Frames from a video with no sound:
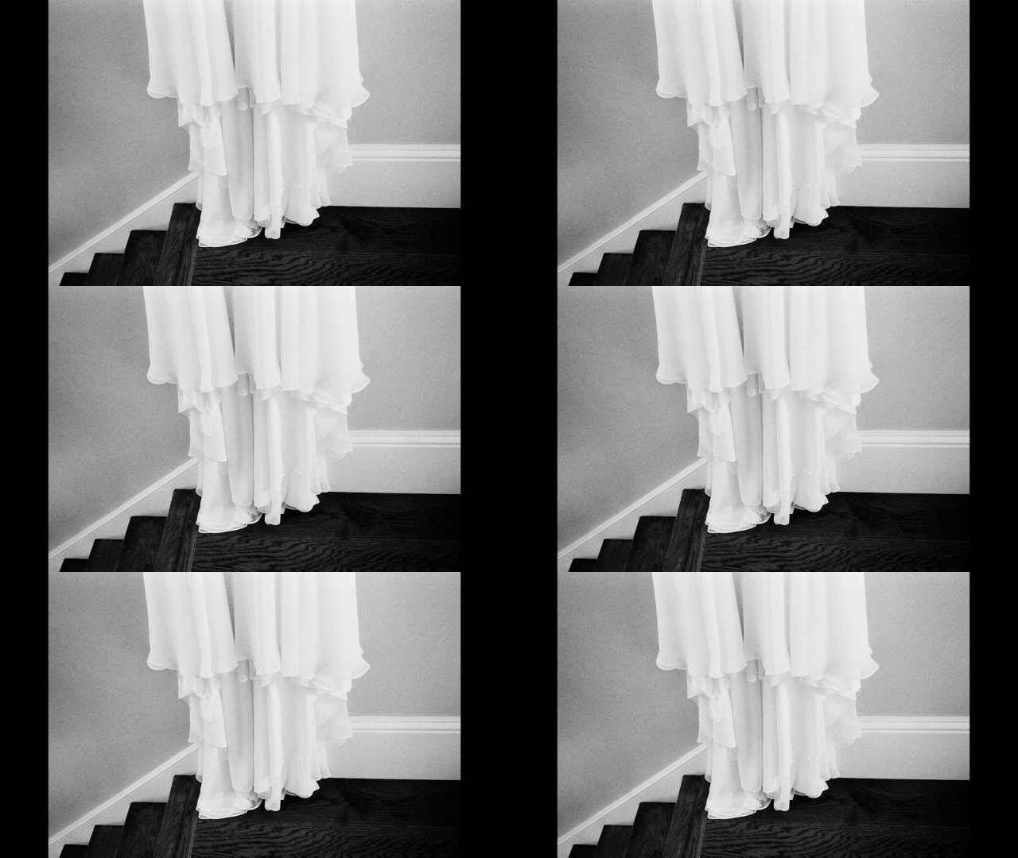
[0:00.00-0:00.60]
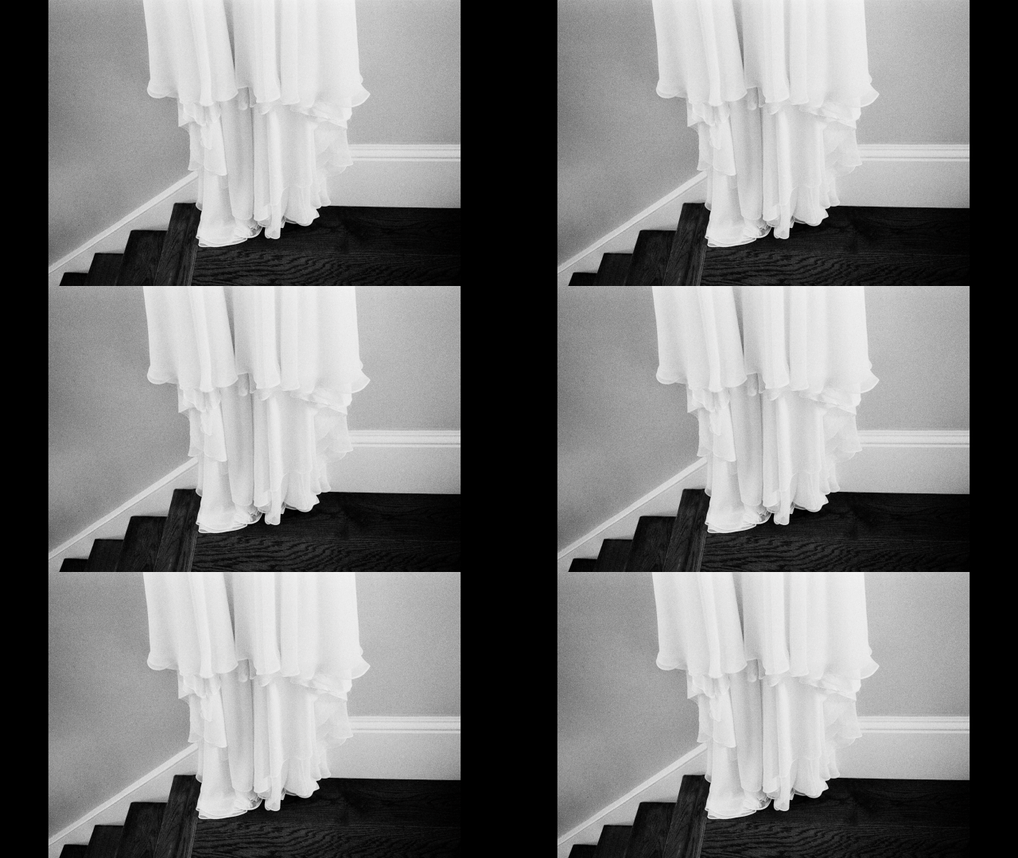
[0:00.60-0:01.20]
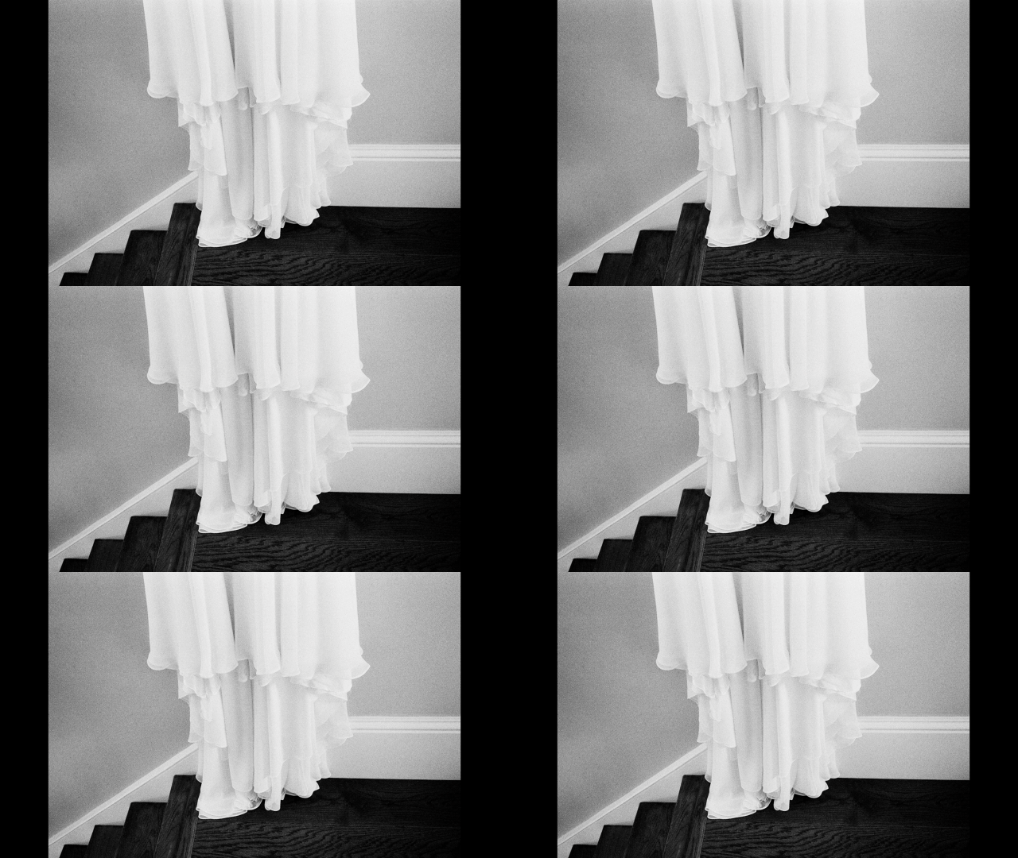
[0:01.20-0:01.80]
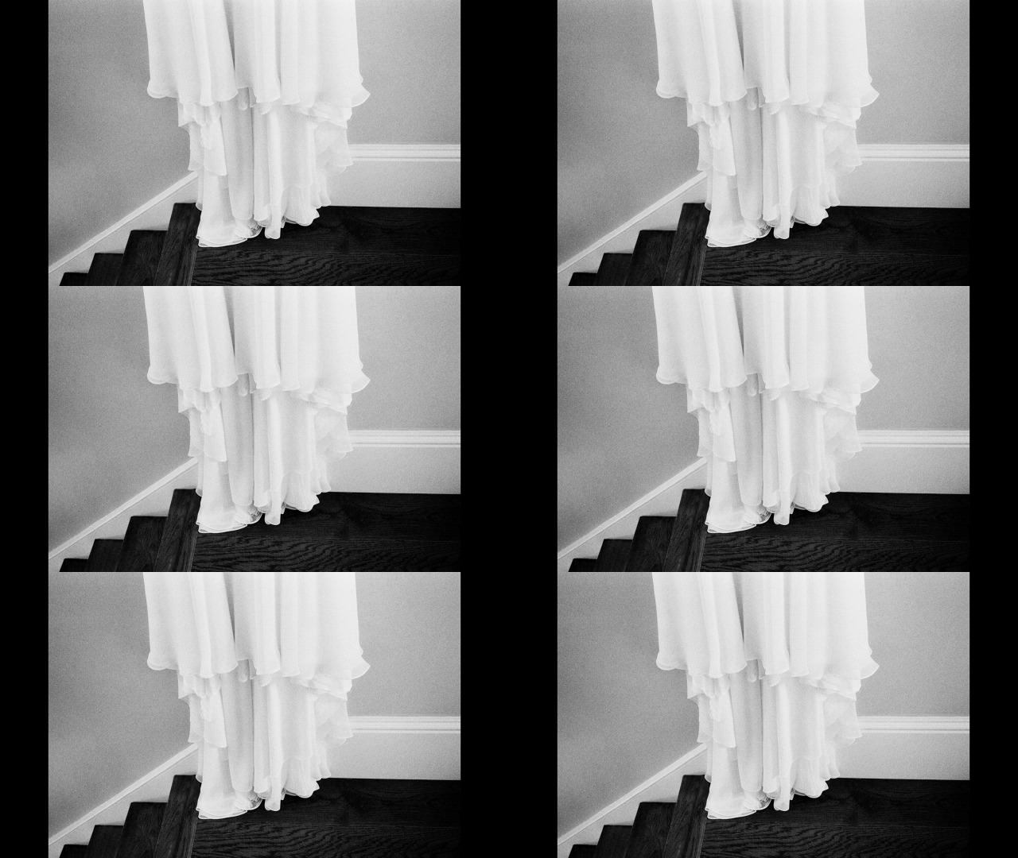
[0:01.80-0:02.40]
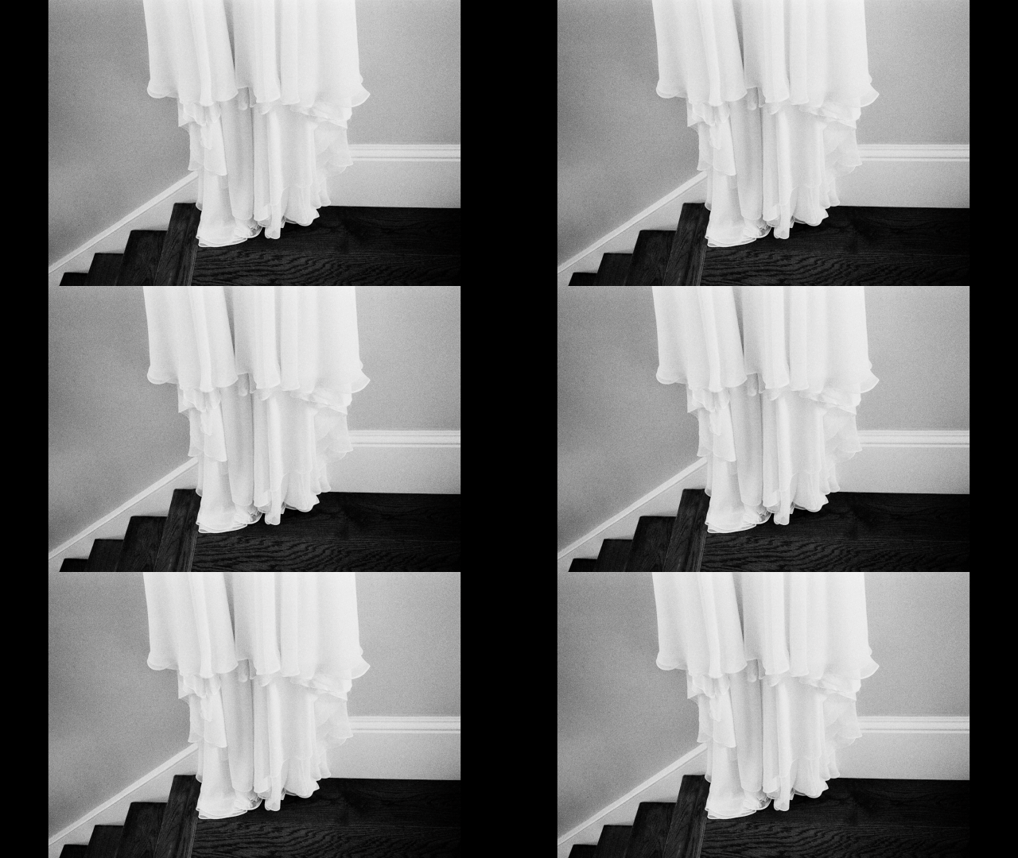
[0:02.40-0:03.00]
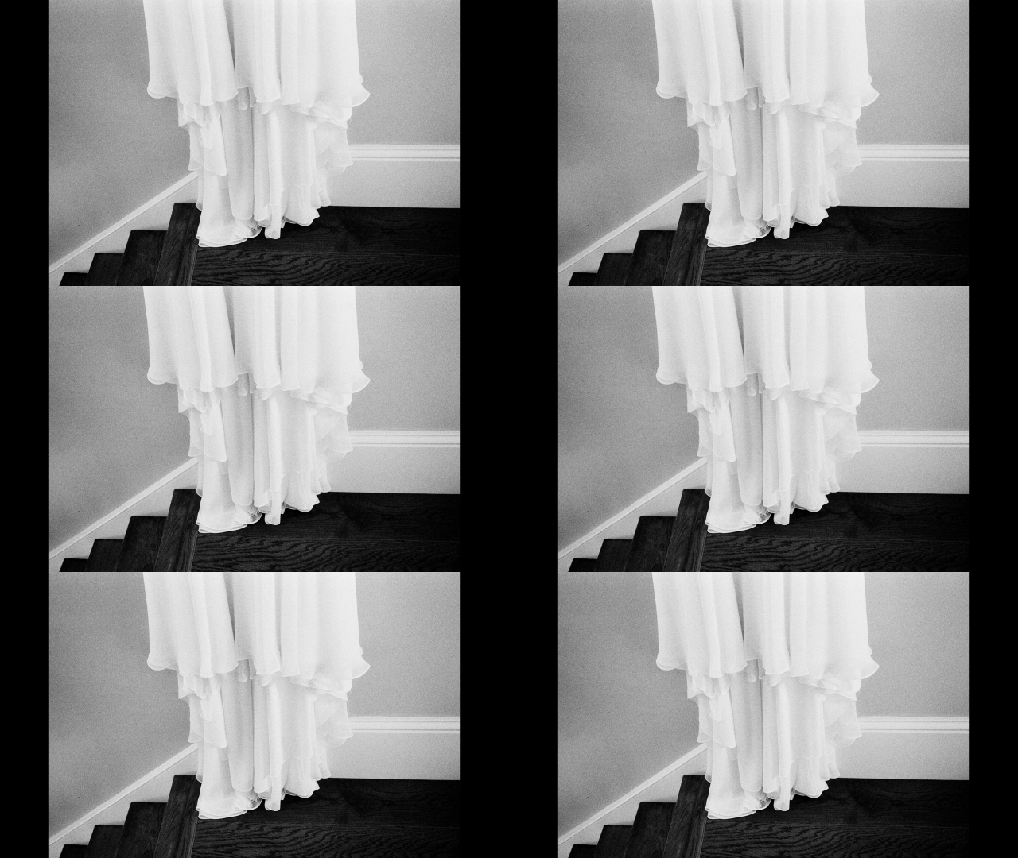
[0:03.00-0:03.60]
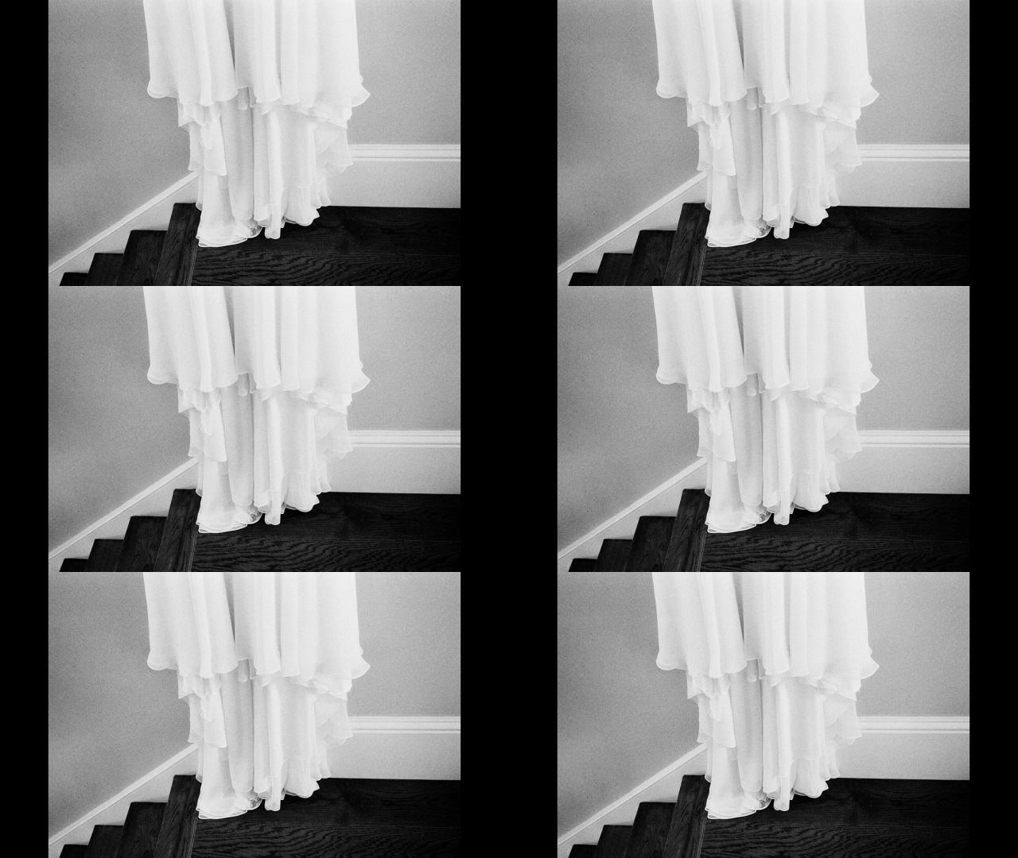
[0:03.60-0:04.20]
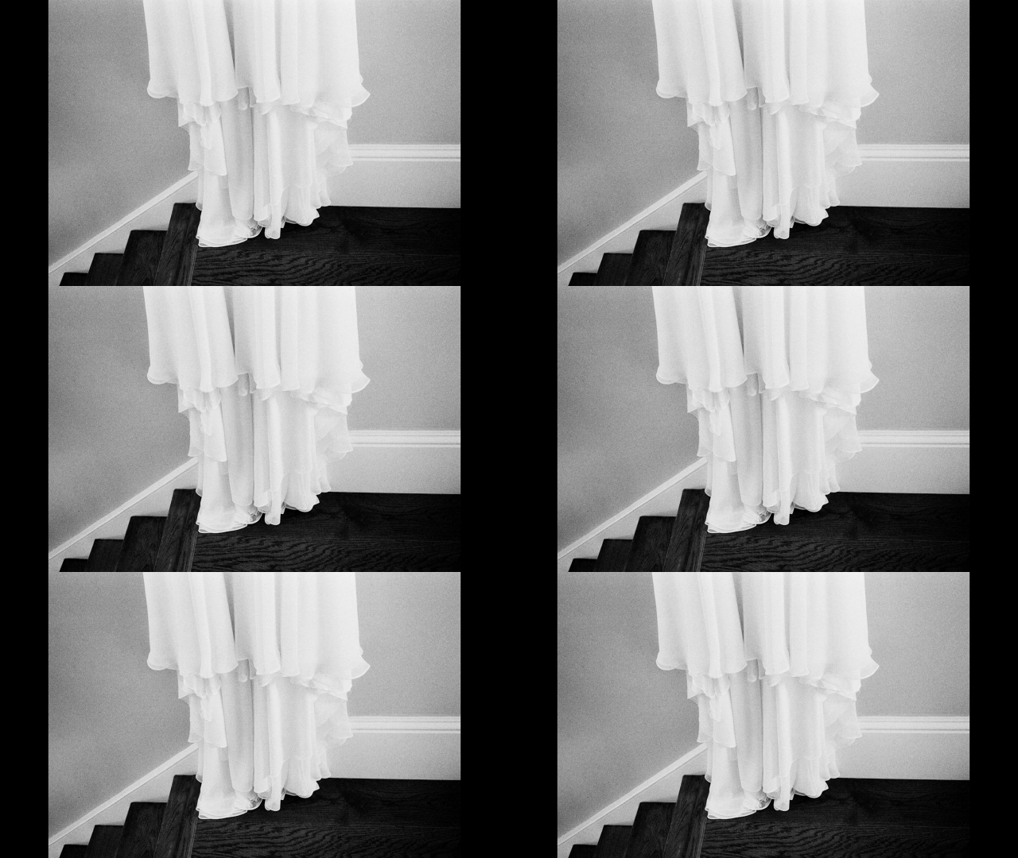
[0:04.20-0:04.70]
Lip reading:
No face is visible, so there are no lips to read.